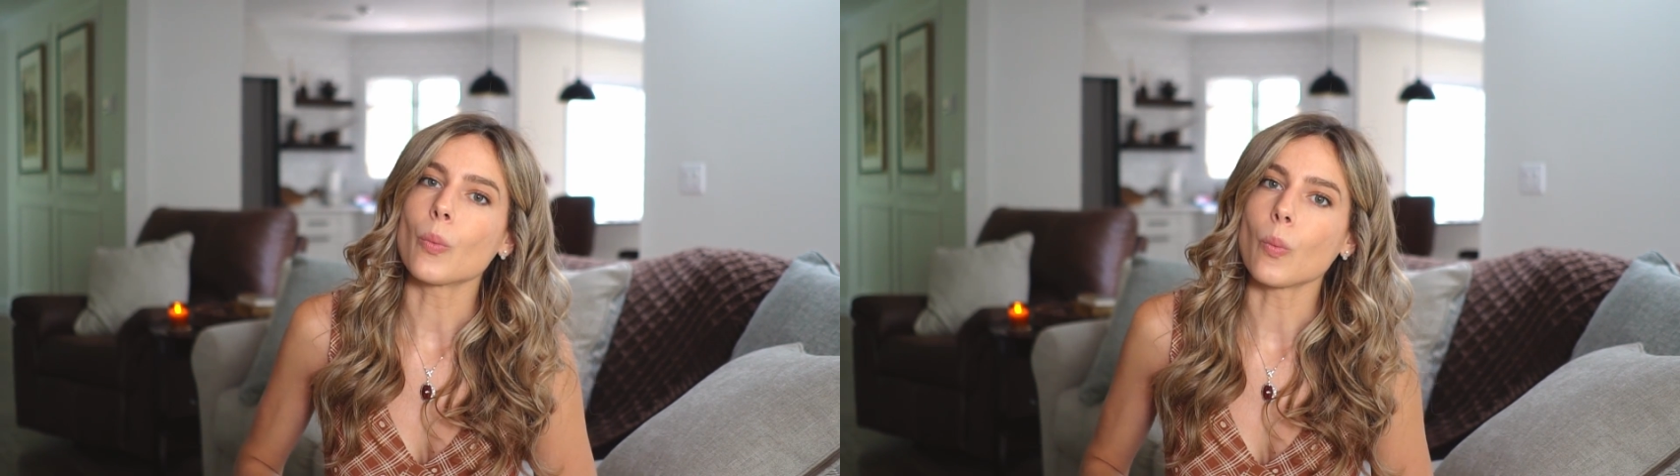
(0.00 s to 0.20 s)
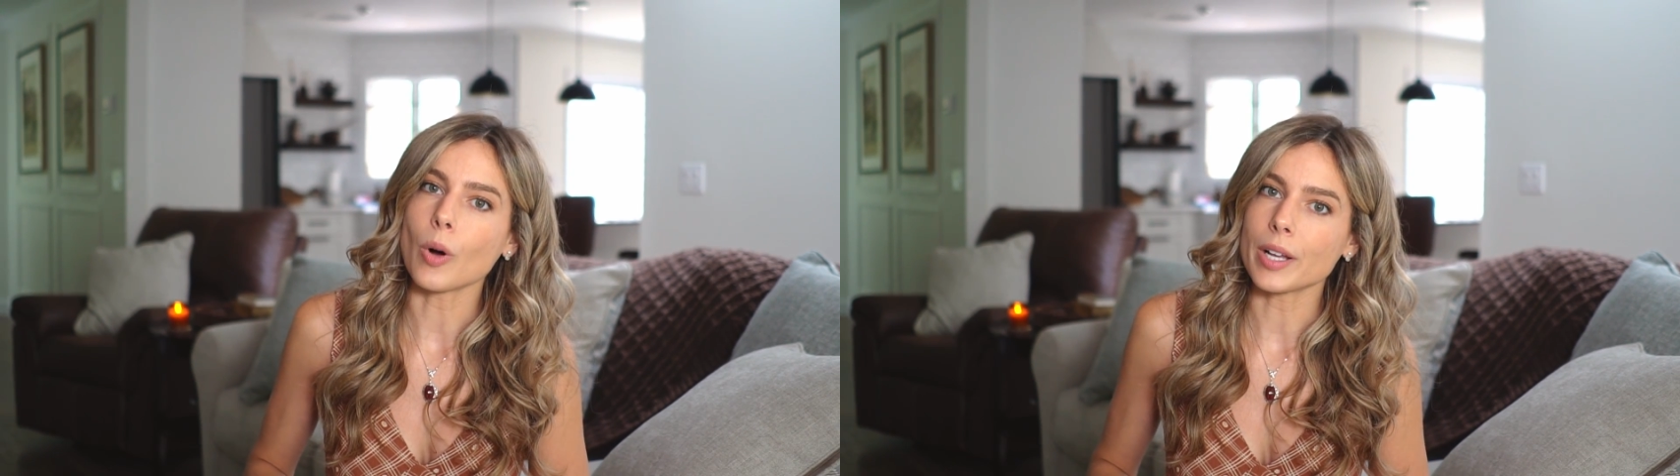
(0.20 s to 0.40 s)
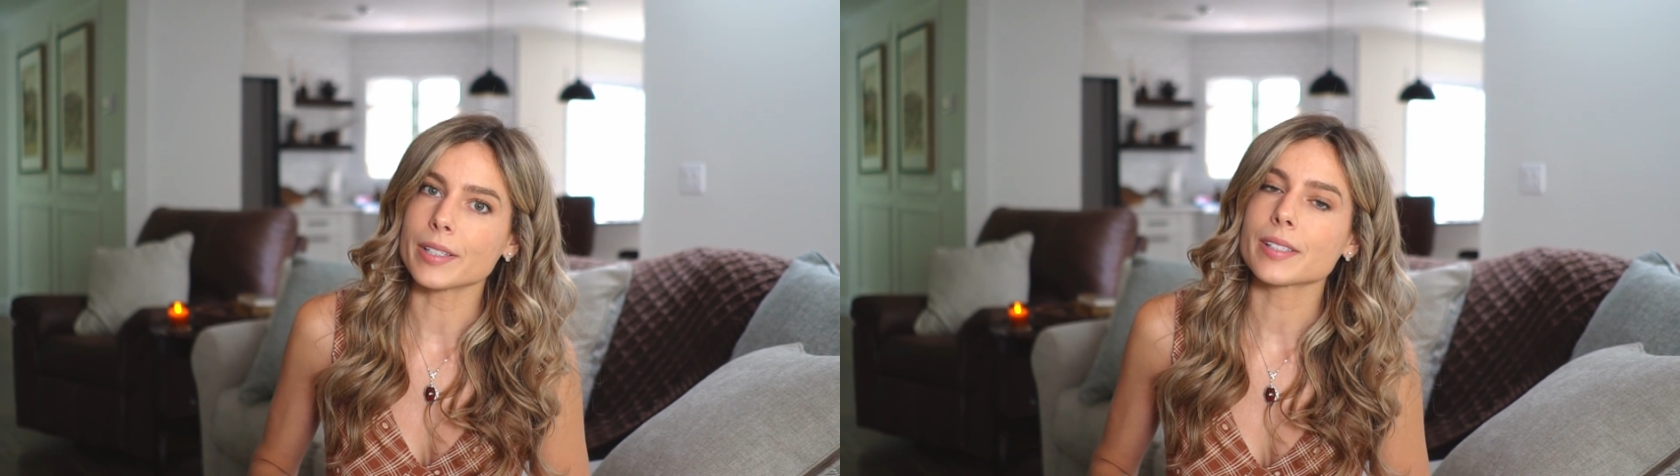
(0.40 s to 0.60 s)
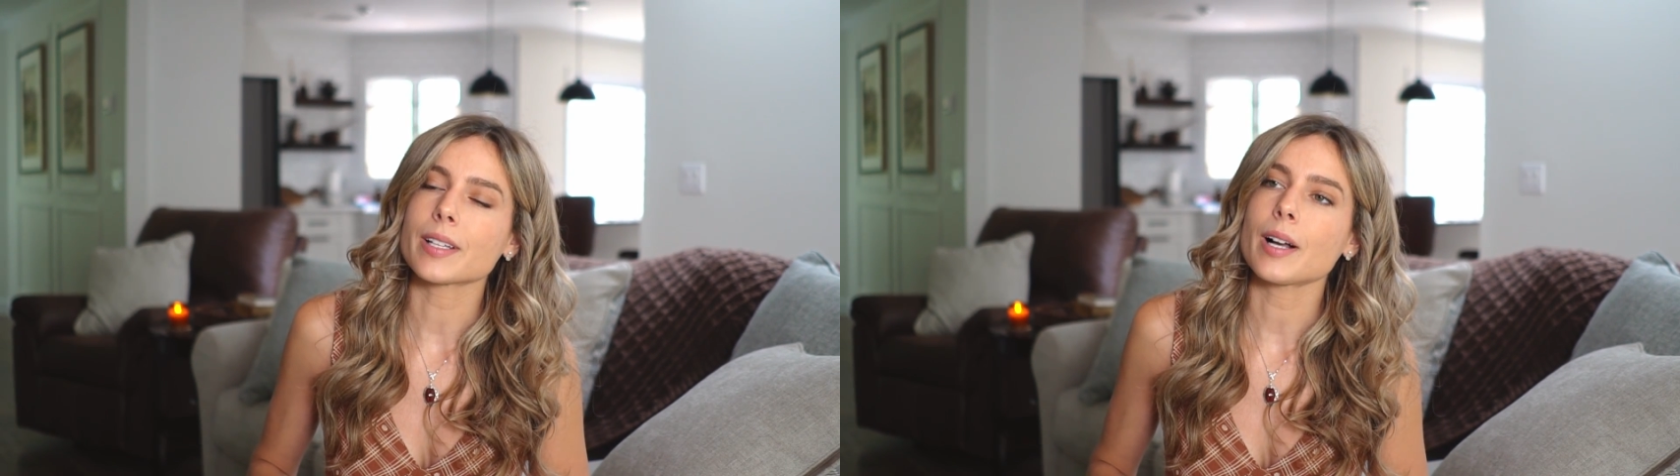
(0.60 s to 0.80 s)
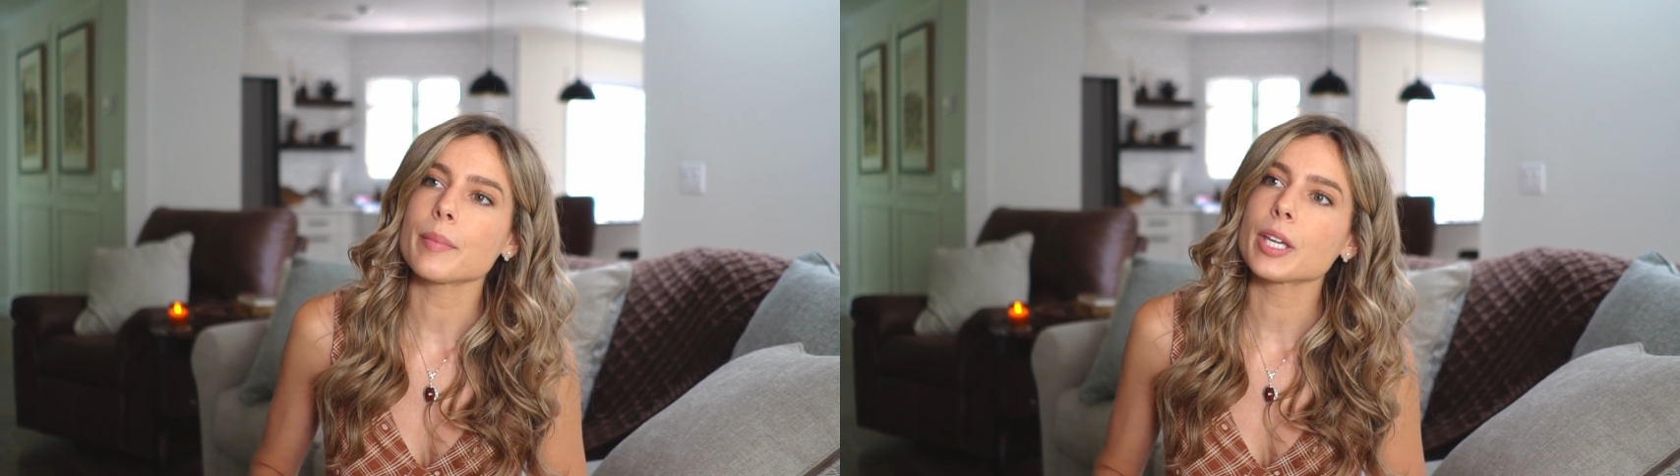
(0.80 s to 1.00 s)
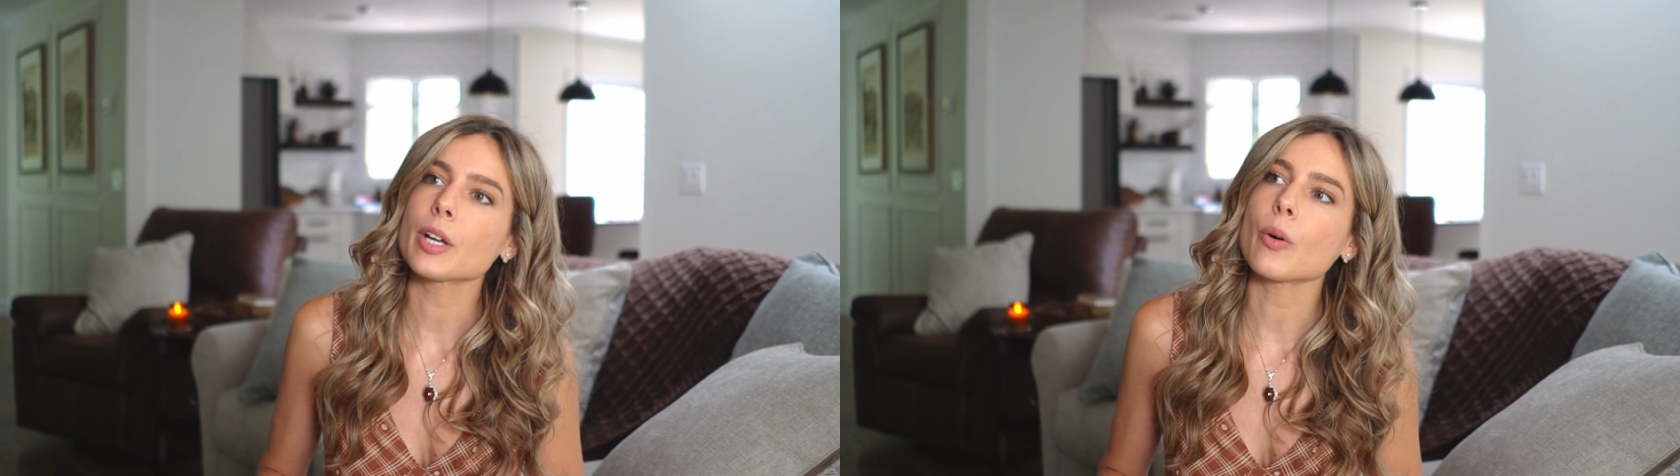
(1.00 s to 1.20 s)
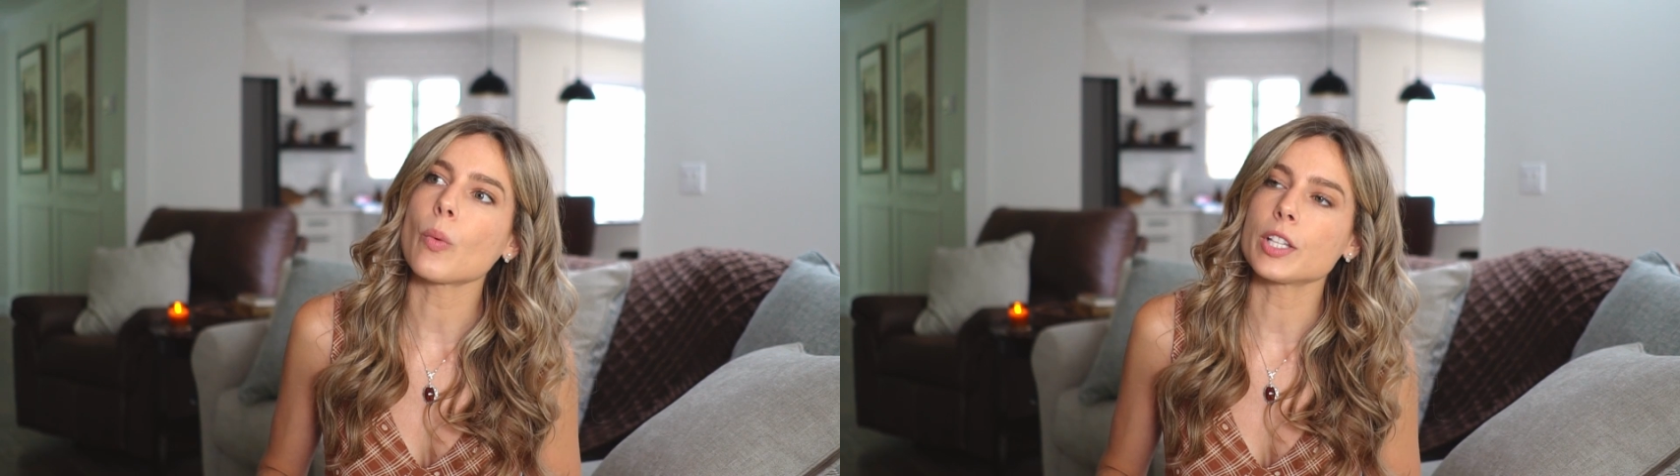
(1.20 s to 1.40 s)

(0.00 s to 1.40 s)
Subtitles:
what's coming,